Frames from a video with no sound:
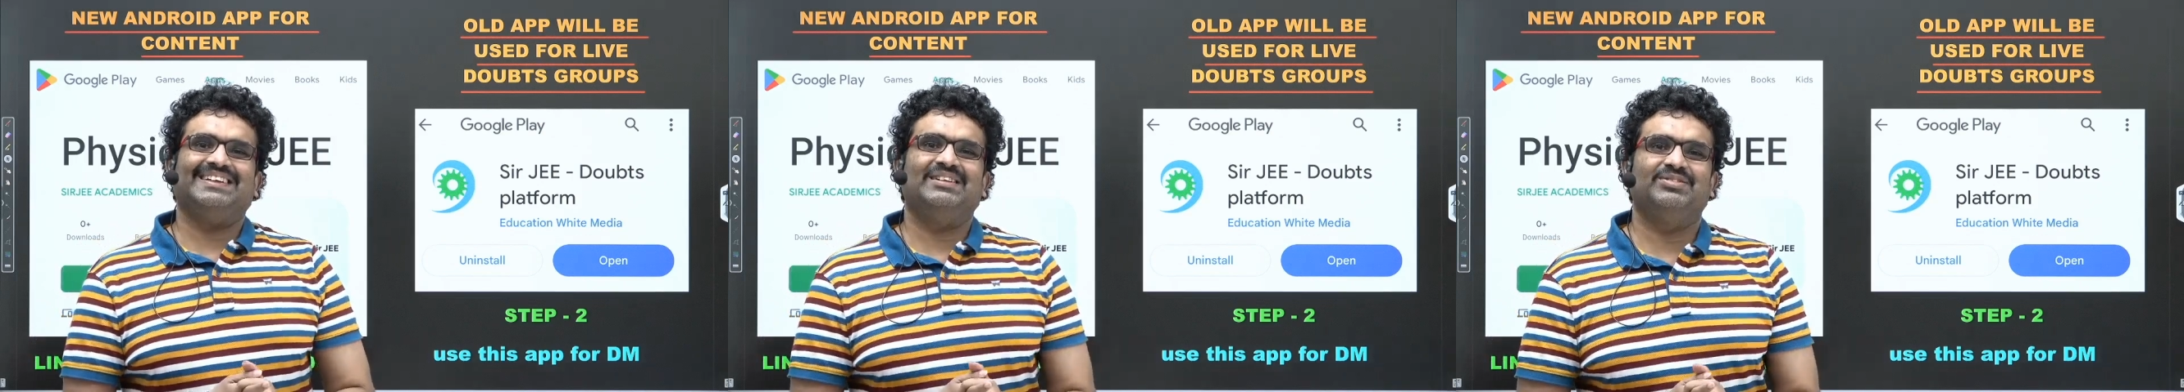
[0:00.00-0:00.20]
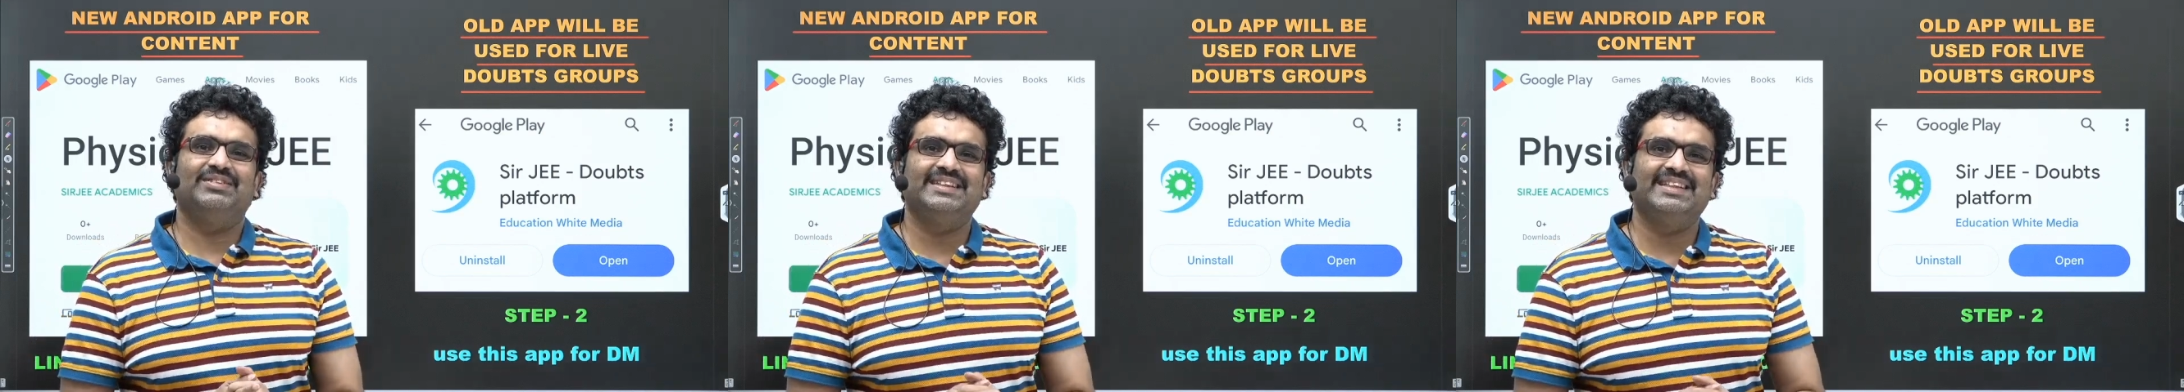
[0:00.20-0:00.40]

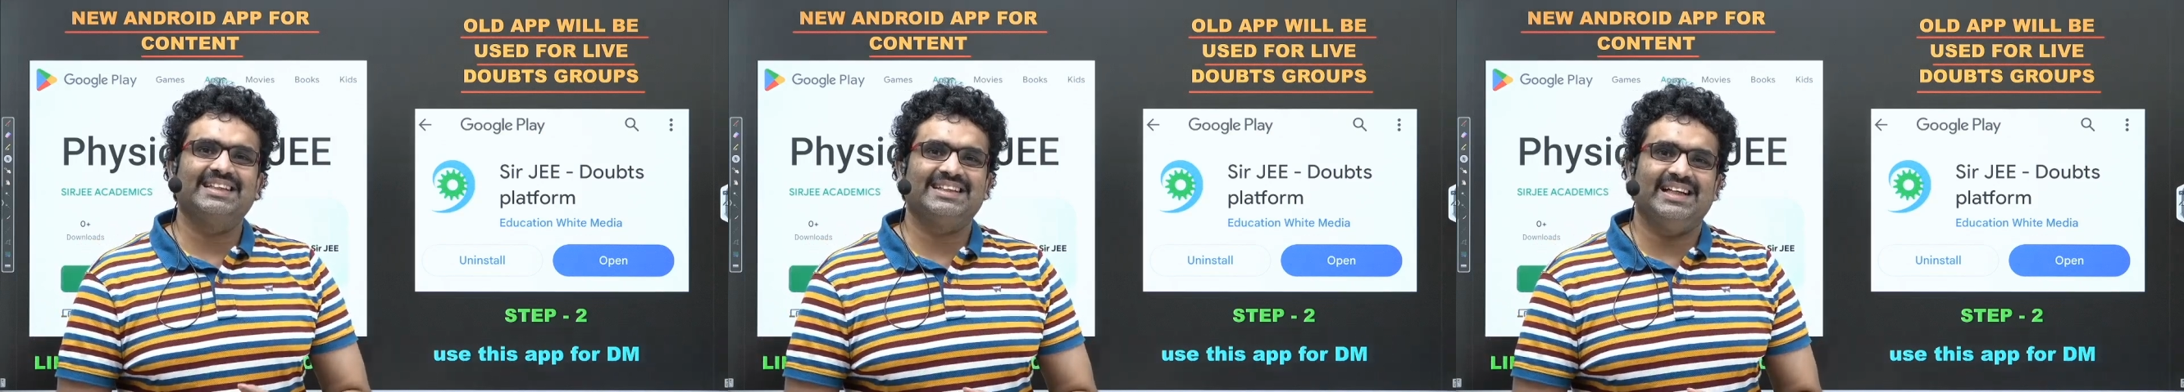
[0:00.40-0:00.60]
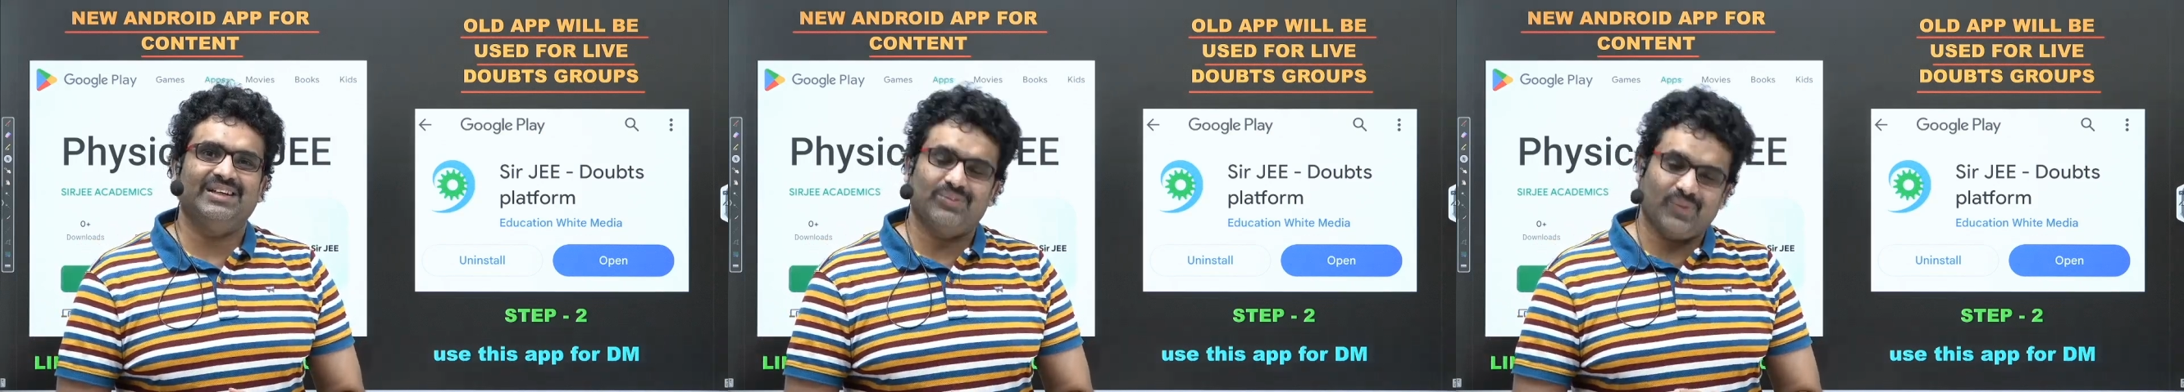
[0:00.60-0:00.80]

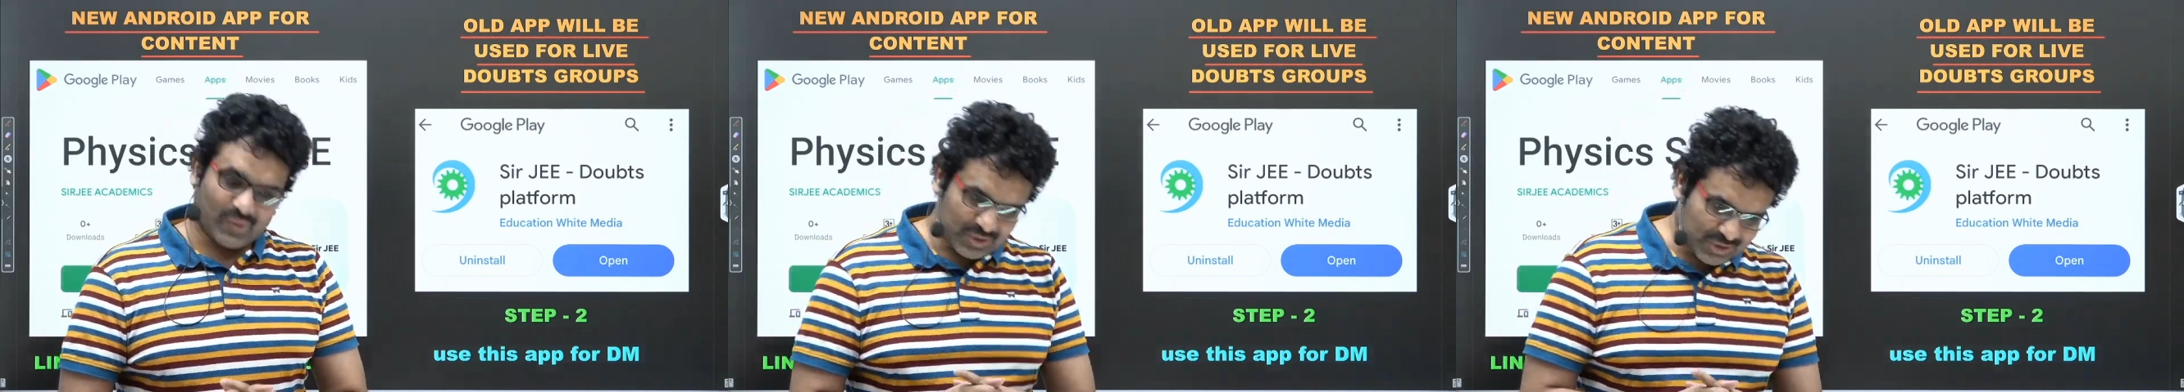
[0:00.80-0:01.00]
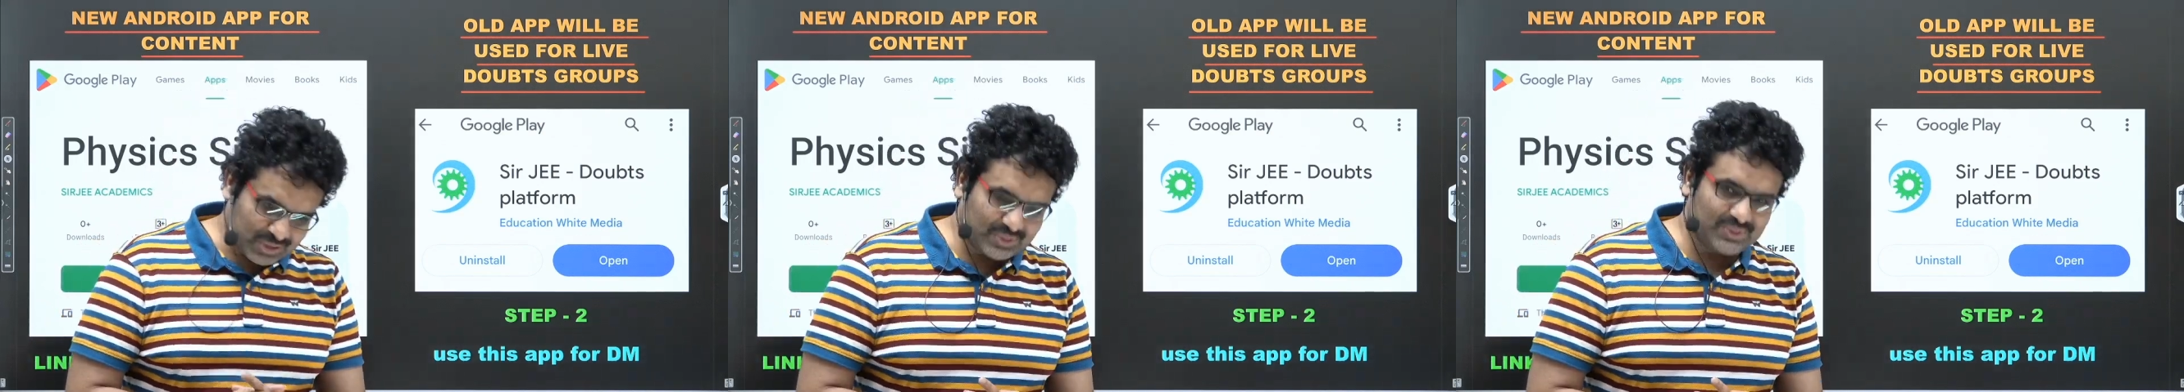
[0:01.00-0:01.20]
physics and
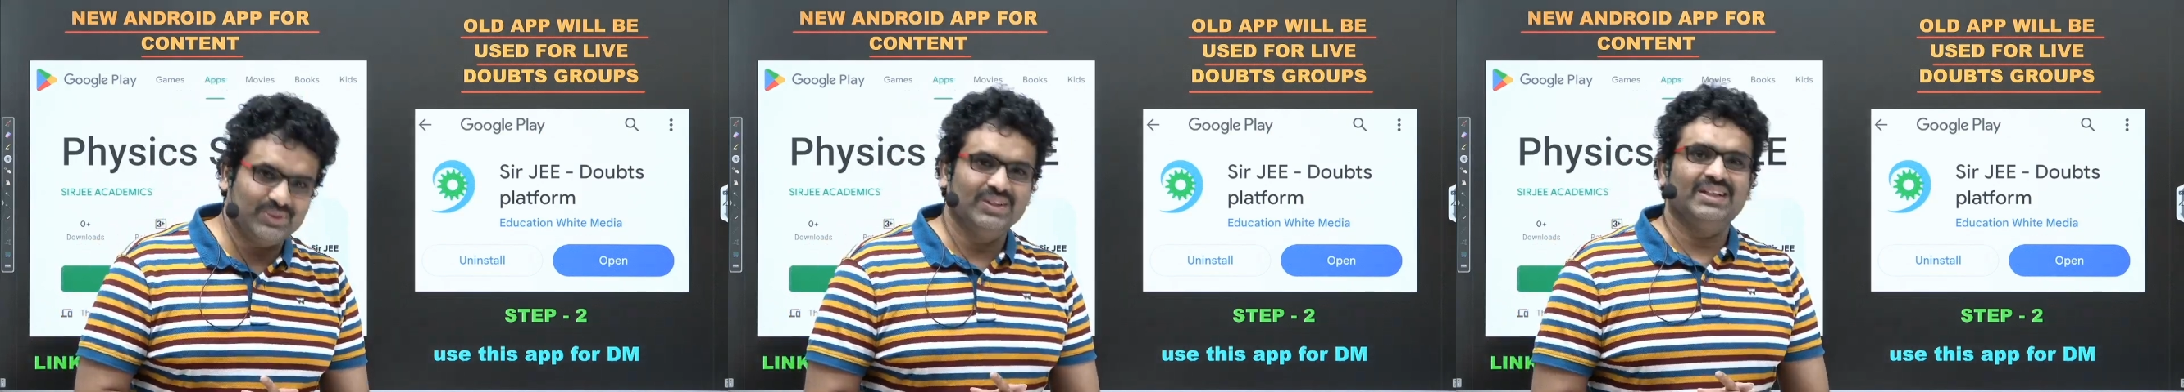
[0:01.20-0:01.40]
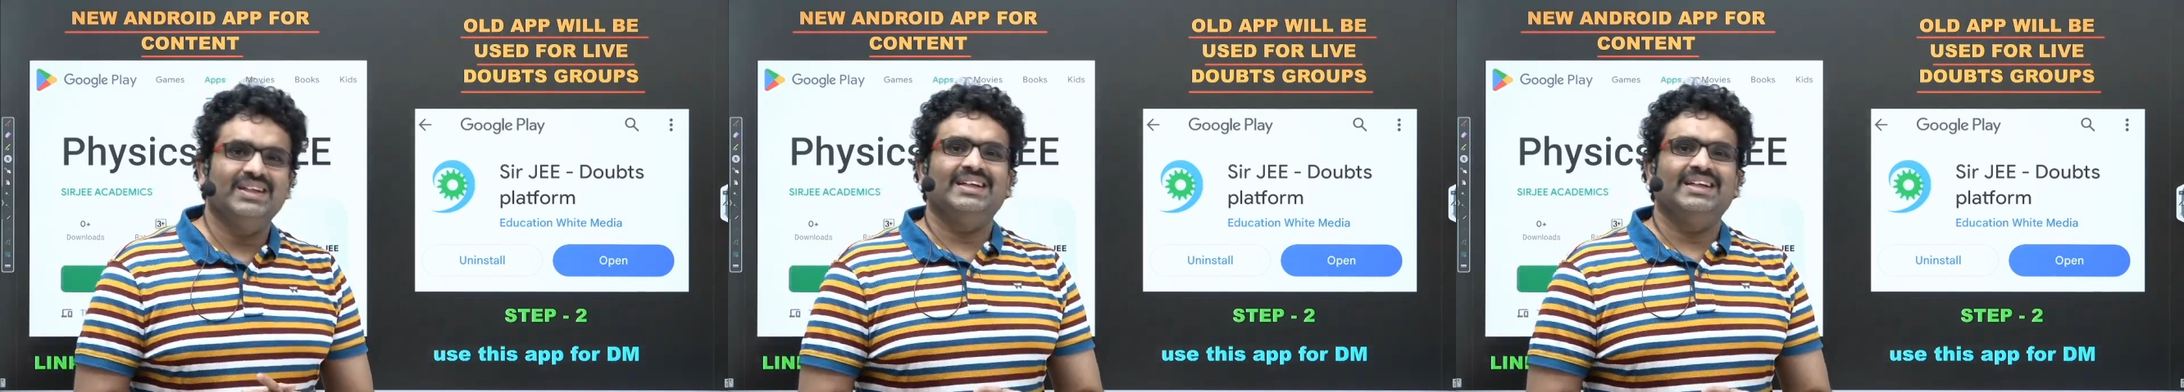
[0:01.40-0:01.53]
wants to